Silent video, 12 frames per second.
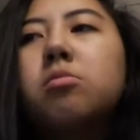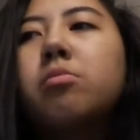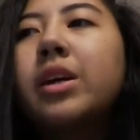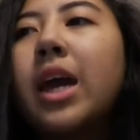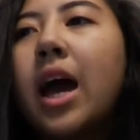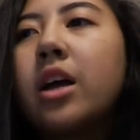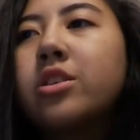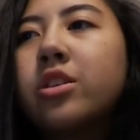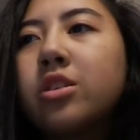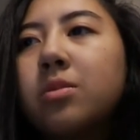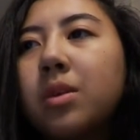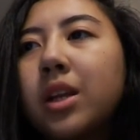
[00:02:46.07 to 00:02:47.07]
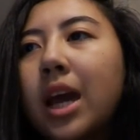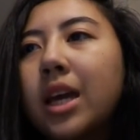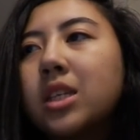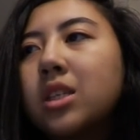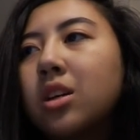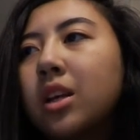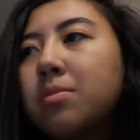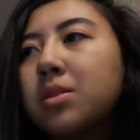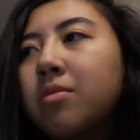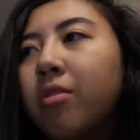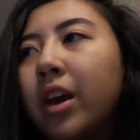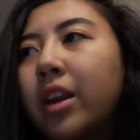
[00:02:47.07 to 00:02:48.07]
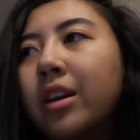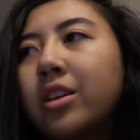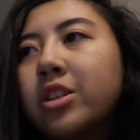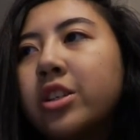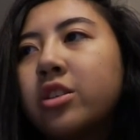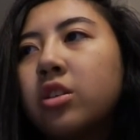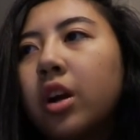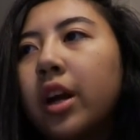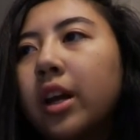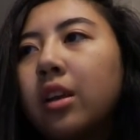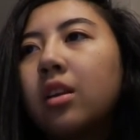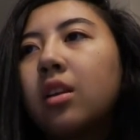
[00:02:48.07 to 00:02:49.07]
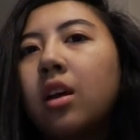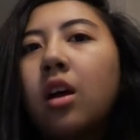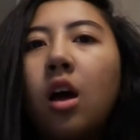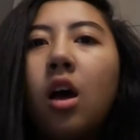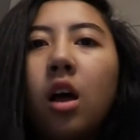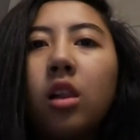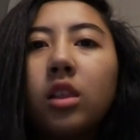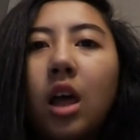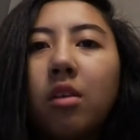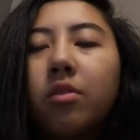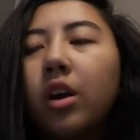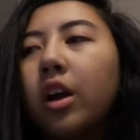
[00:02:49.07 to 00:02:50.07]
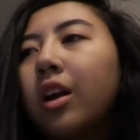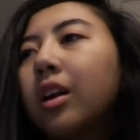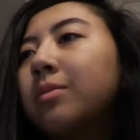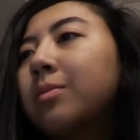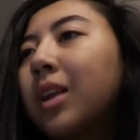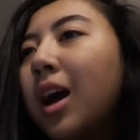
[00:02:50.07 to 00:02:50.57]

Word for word: But yeah, she's super nice. Her name's Savannah. She's great. Love her.